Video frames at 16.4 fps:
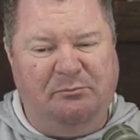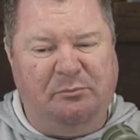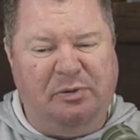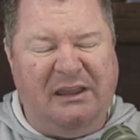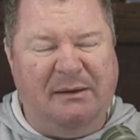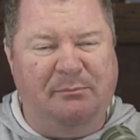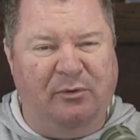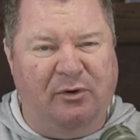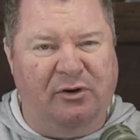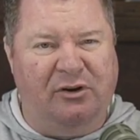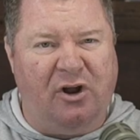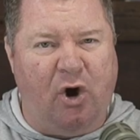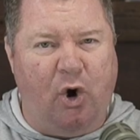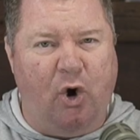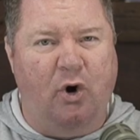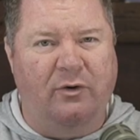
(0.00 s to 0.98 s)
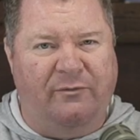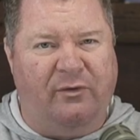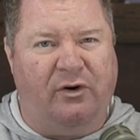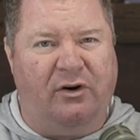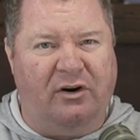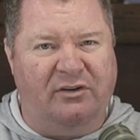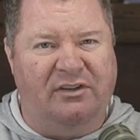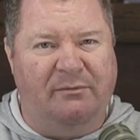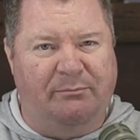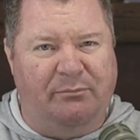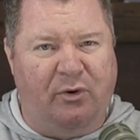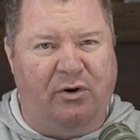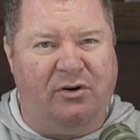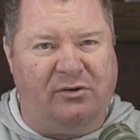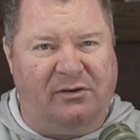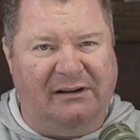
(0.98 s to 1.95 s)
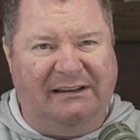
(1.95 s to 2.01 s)
people over the
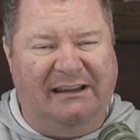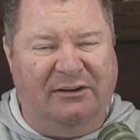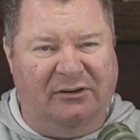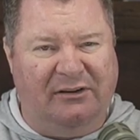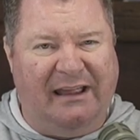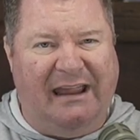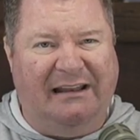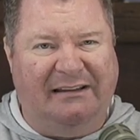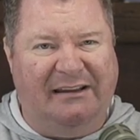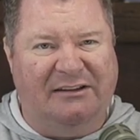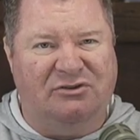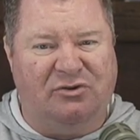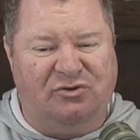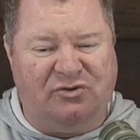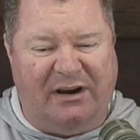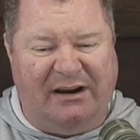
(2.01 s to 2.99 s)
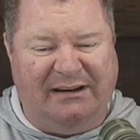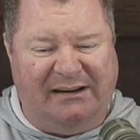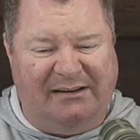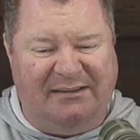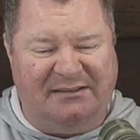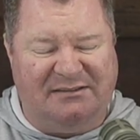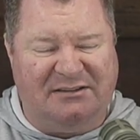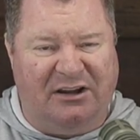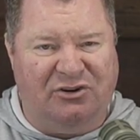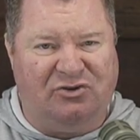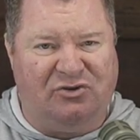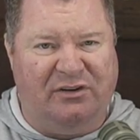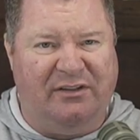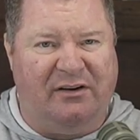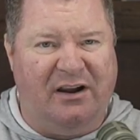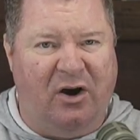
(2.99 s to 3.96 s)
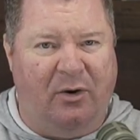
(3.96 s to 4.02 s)
border, illegal aliens who are trying to get into this country.
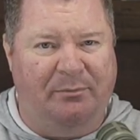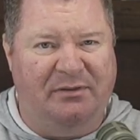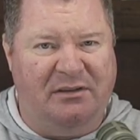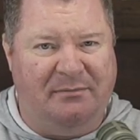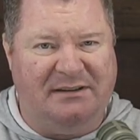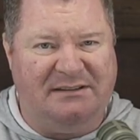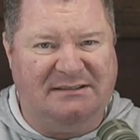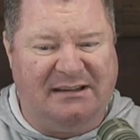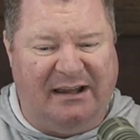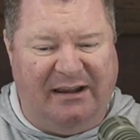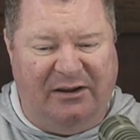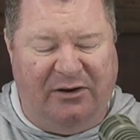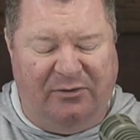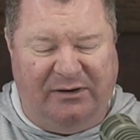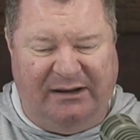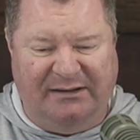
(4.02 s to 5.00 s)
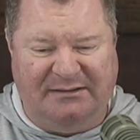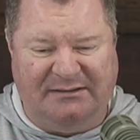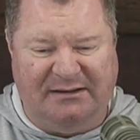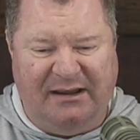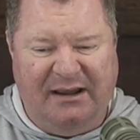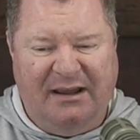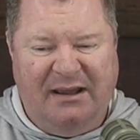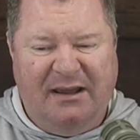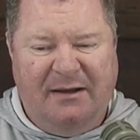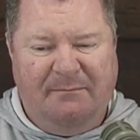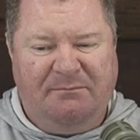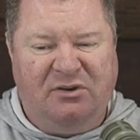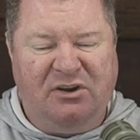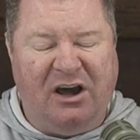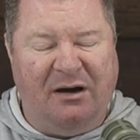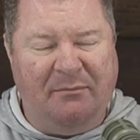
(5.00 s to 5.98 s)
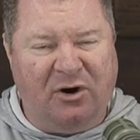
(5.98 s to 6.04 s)
They're helping them as coyotes
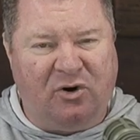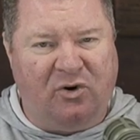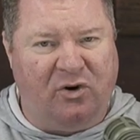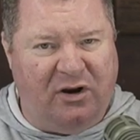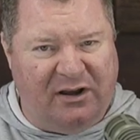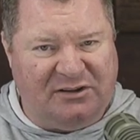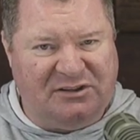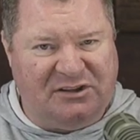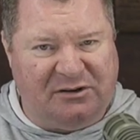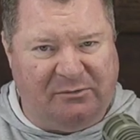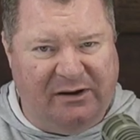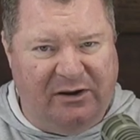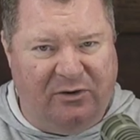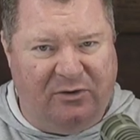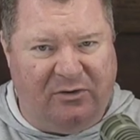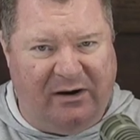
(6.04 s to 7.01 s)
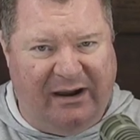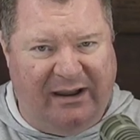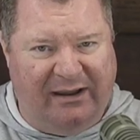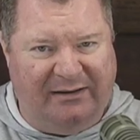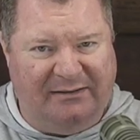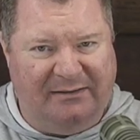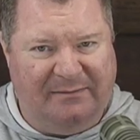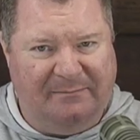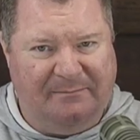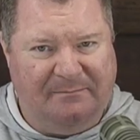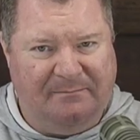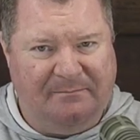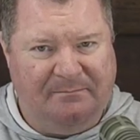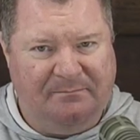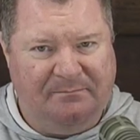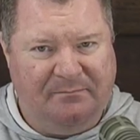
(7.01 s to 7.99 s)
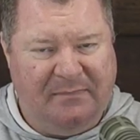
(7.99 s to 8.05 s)
come across the Rio Grande.
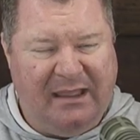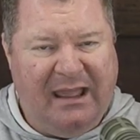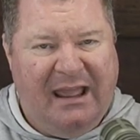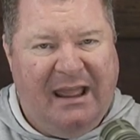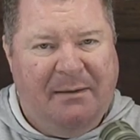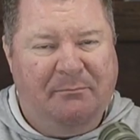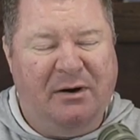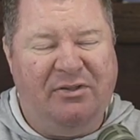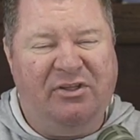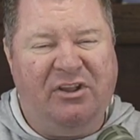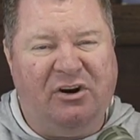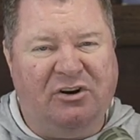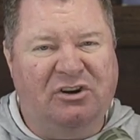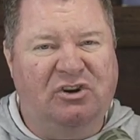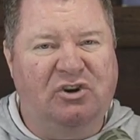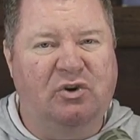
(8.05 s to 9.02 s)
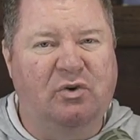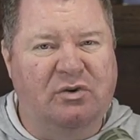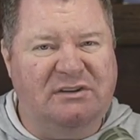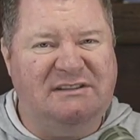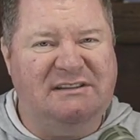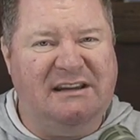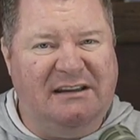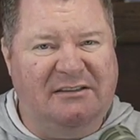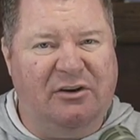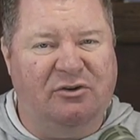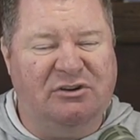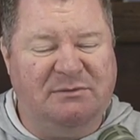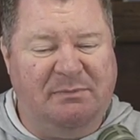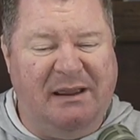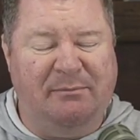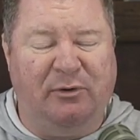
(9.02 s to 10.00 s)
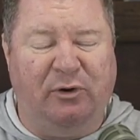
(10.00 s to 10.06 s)
But they're using those
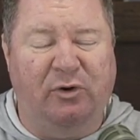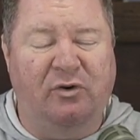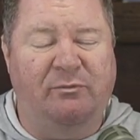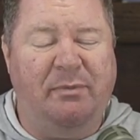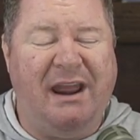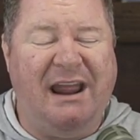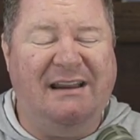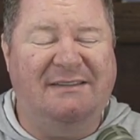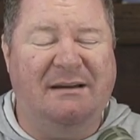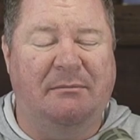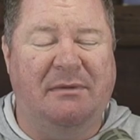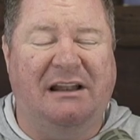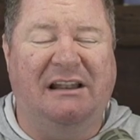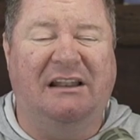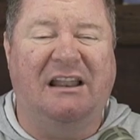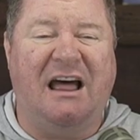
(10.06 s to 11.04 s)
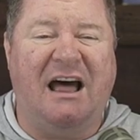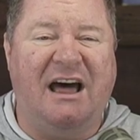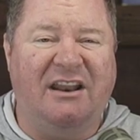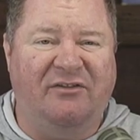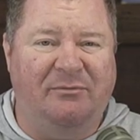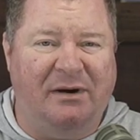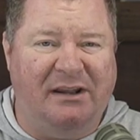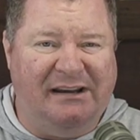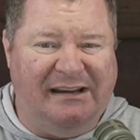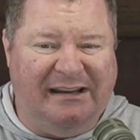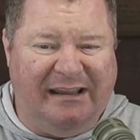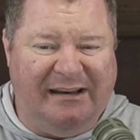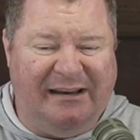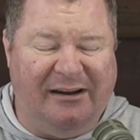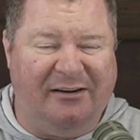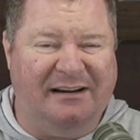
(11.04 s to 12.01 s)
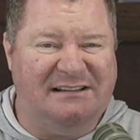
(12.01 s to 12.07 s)
people who've paid them a lot of money to
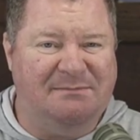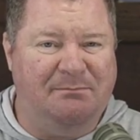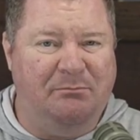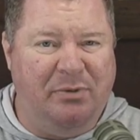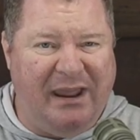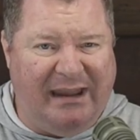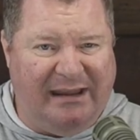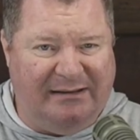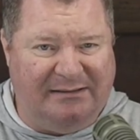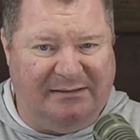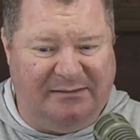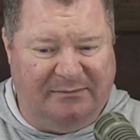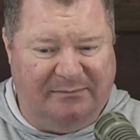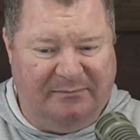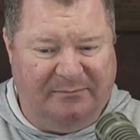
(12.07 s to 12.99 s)
get here as bait.